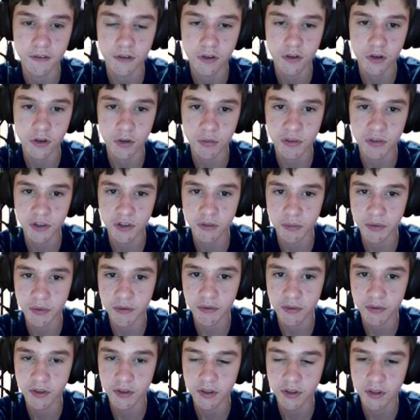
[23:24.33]
oh, but they're
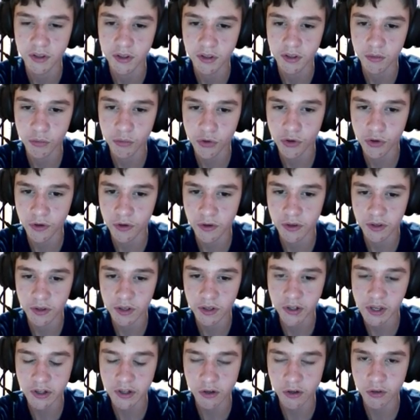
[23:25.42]
poor.
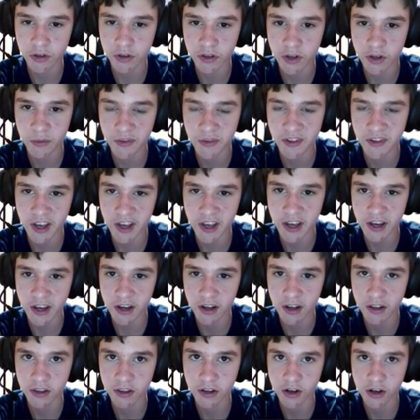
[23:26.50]
I know their name is like
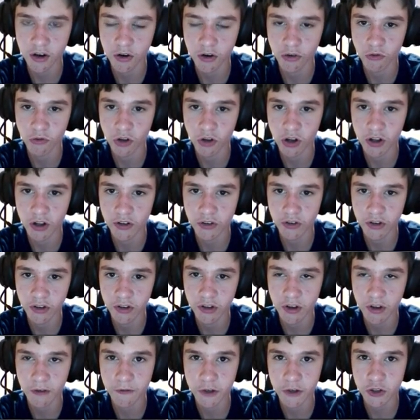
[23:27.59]
their uh,
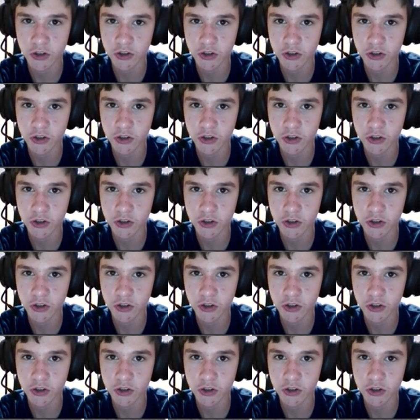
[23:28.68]
official